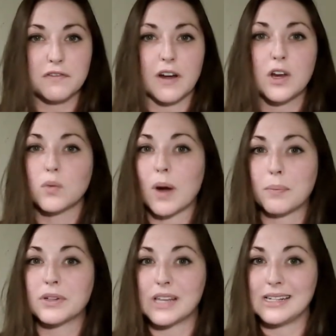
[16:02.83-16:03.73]
find a
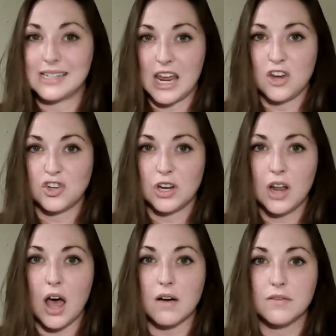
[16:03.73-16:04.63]
representation
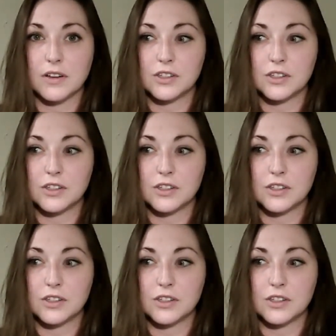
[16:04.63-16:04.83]
of